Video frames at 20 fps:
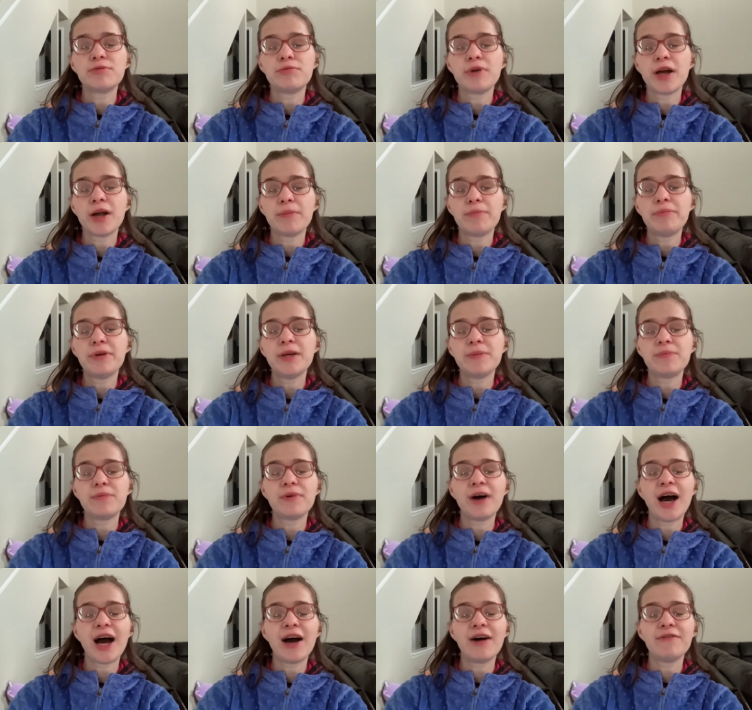where people
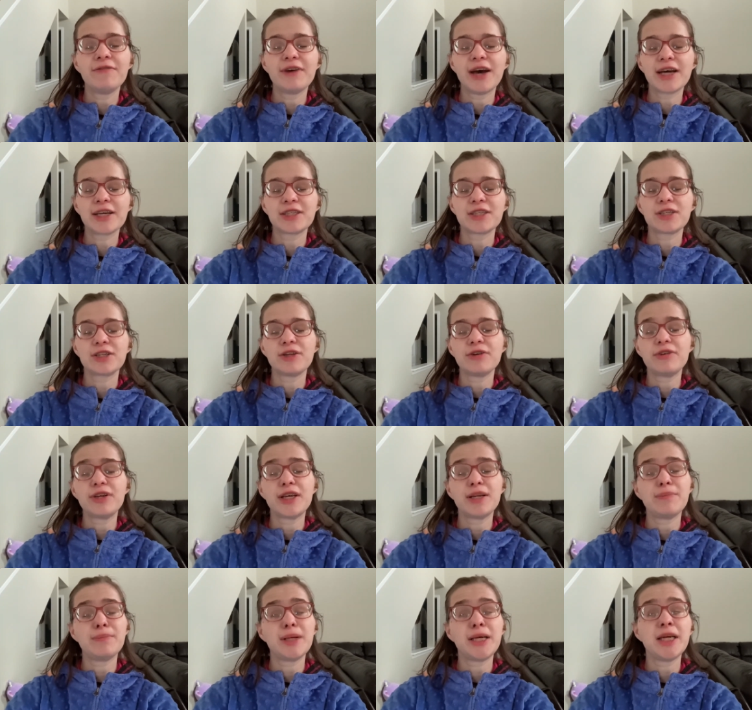have
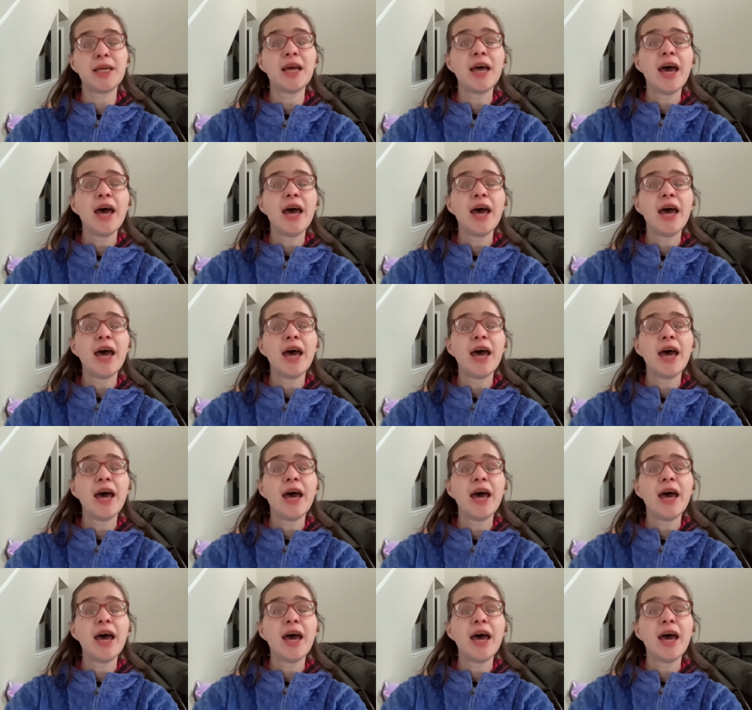excluded me